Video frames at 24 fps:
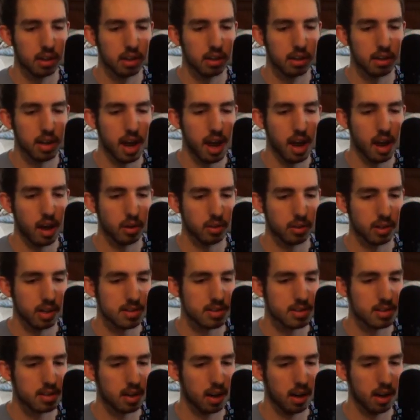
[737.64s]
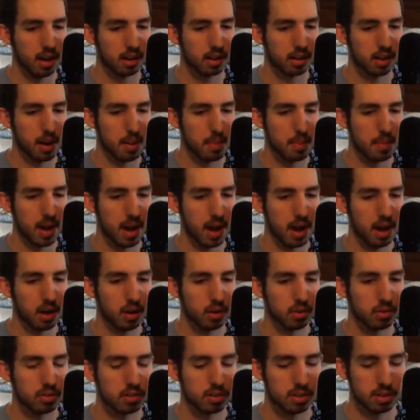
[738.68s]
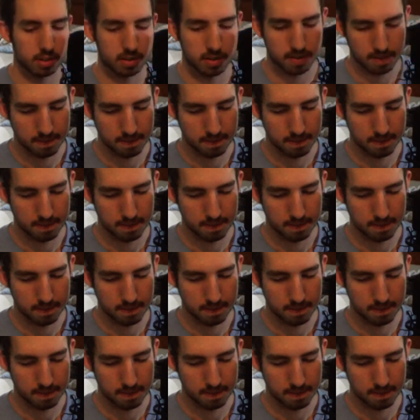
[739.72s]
Now let's talk about